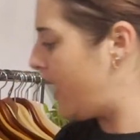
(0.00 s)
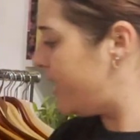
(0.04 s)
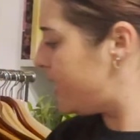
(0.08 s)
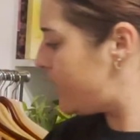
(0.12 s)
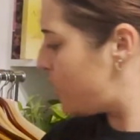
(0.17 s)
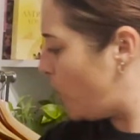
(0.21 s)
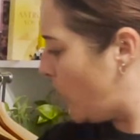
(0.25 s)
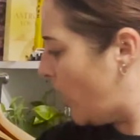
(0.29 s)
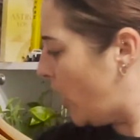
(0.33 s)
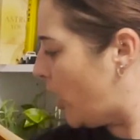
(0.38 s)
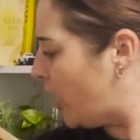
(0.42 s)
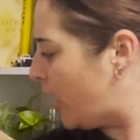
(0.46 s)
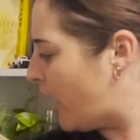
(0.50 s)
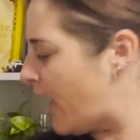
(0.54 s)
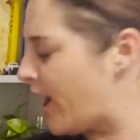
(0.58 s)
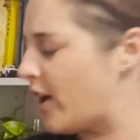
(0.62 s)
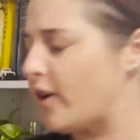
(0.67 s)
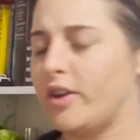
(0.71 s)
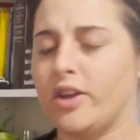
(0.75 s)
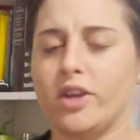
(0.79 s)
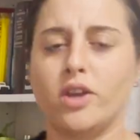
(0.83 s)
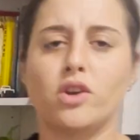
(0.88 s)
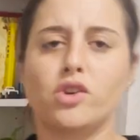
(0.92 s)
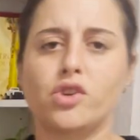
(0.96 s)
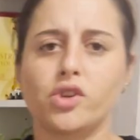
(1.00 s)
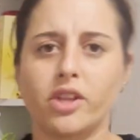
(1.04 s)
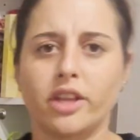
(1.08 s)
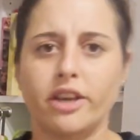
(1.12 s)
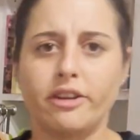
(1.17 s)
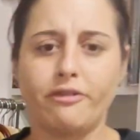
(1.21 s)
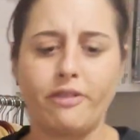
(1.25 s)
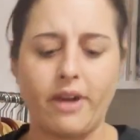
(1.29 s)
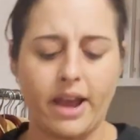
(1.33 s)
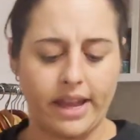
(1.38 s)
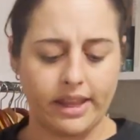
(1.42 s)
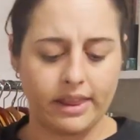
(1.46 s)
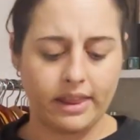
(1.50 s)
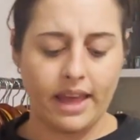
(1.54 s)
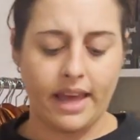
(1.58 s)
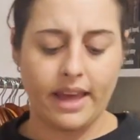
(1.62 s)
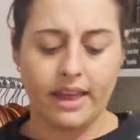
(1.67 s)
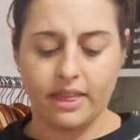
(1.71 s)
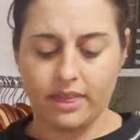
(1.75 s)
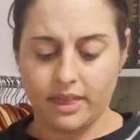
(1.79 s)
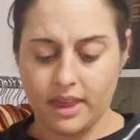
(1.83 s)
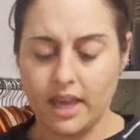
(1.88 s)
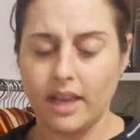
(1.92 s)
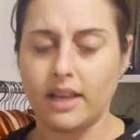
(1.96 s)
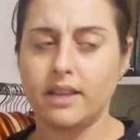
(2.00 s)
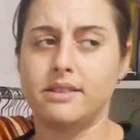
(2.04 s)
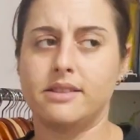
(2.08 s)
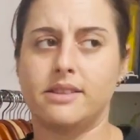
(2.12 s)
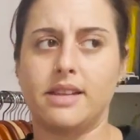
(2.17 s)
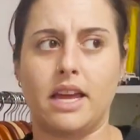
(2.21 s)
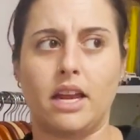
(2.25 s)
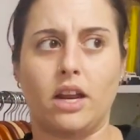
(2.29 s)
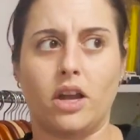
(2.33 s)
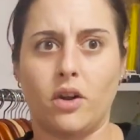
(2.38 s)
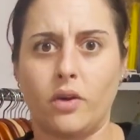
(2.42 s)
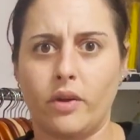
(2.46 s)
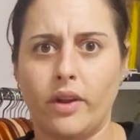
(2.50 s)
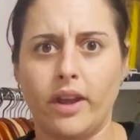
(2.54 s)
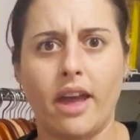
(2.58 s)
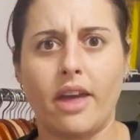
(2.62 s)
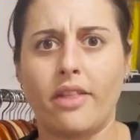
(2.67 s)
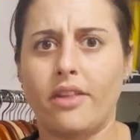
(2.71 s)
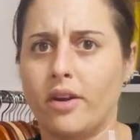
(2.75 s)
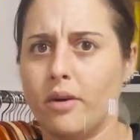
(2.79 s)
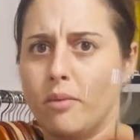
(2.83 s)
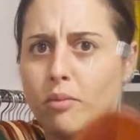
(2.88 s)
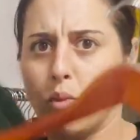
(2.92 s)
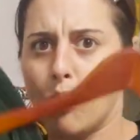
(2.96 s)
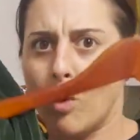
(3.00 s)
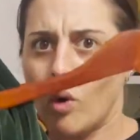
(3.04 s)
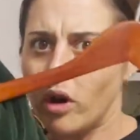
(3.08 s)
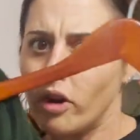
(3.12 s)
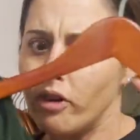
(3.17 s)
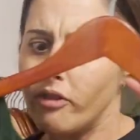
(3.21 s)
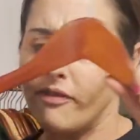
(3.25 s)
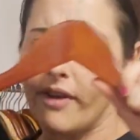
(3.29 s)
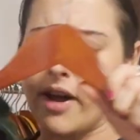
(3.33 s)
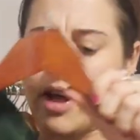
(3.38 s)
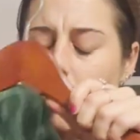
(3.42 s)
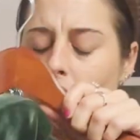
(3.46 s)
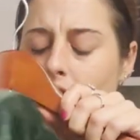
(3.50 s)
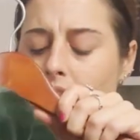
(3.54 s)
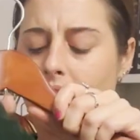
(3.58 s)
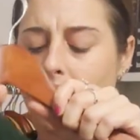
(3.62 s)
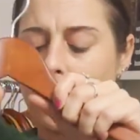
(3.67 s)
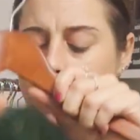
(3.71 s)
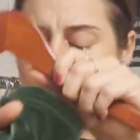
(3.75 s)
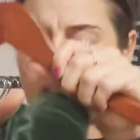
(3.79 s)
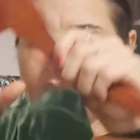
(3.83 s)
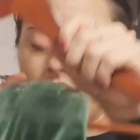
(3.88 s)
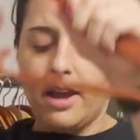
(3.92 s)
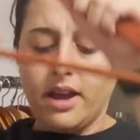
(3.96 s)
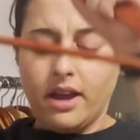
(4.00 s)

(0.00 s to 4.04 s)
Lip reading: It's weird. I usually find like things that go together. More velvet.